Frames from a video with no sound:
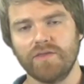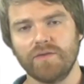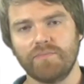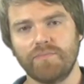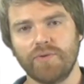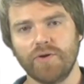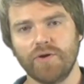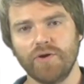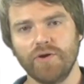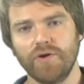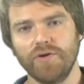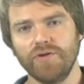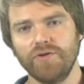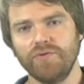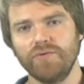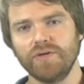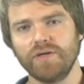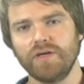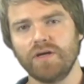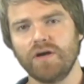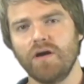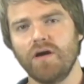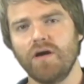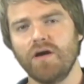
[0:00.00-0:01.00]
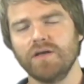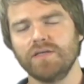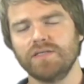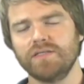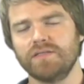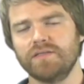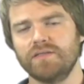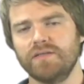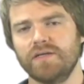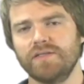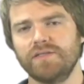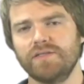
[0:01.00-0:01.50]
per unit cost
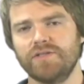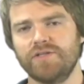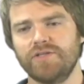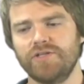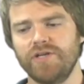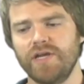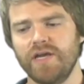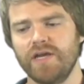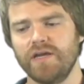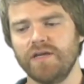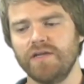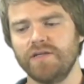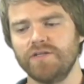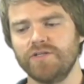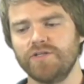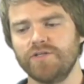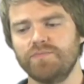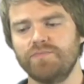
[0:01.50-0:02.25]
doesn't change,